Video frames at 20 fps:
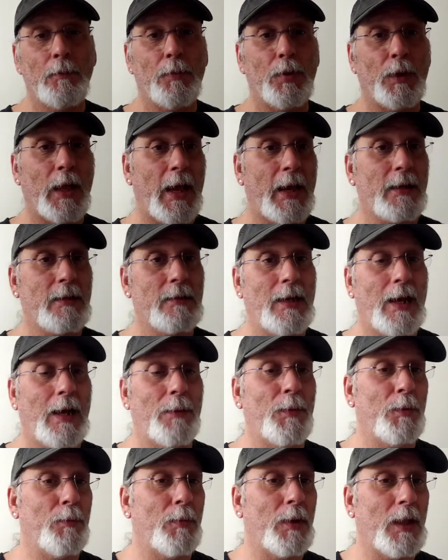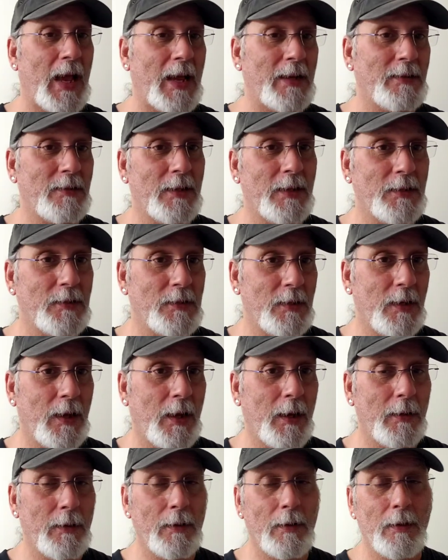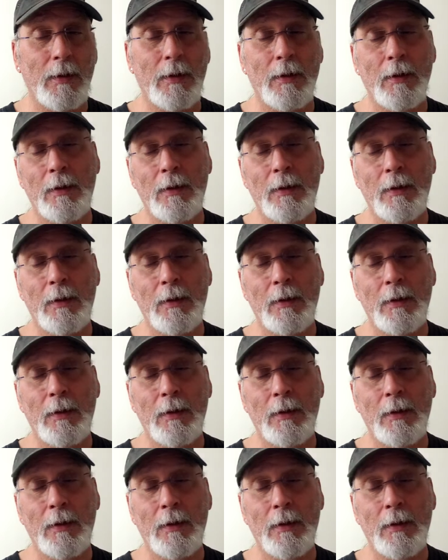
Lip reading: black diamond blasting sand,